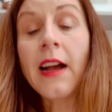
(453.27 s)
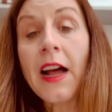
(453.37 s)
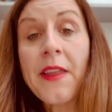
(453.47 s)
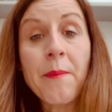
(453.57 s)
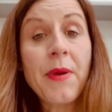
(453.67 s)

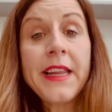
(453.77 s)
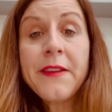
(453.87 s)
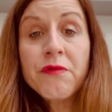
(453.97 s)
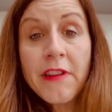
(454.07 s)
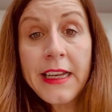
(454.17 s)
And then
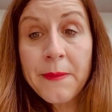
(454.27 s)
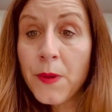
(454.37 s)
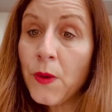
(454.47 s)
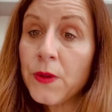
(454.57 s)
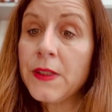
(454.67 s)
beliefs really
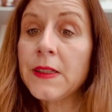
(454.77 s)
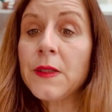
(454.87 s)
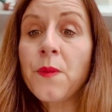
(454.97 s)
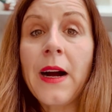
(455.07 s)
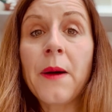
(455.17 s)
important
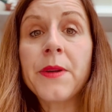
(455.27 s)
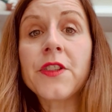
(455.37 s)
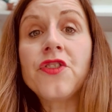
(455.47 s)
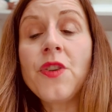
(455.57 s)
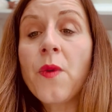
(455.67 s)
as well
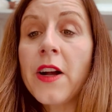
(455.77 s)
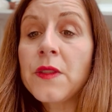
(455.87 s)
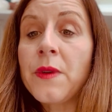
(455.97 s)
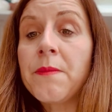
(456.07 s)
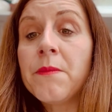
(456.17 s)
because she
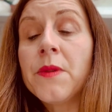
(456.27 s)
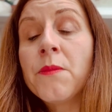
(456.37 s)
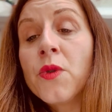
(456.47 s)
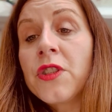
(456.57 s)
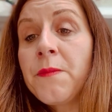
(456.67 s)
works with
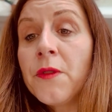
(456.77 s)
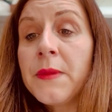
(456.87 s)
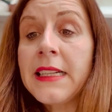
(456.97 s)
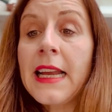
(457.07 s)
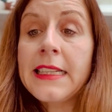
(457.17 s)
multiple
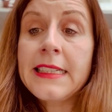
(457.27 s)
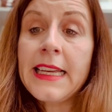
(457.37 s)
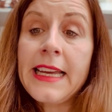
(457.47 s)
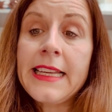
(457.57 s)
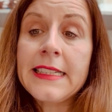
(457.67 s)

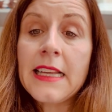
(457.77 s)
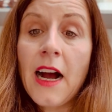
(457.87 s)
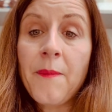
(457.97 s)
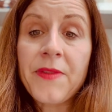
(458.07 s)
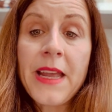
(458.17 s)
modalities.
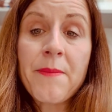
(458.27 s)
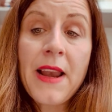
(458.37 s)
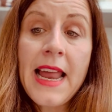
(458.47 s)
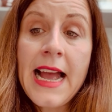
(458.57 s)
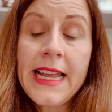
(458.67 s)
Um, they
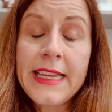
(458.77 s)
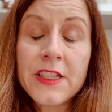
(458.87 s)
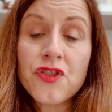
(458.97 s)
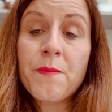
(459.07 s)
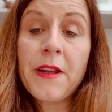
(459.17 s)
play
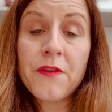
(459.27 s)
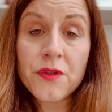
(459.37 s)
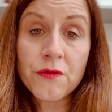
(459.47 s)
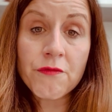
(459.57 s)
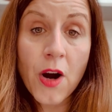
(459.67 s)
such a
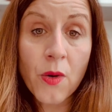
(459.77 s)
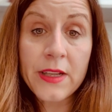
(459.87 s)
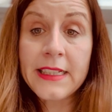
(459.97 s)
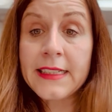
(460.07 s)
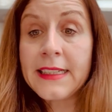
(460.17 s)
pivotal role
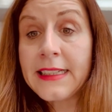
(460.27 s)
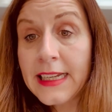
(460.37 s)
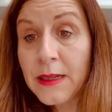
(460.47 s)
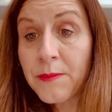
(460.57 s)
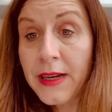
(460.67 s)
in
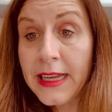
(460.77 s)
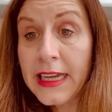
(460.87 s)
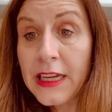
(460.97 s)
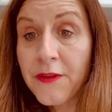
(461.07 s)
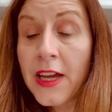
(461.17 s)
instilling
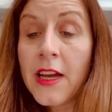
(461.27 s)
belief.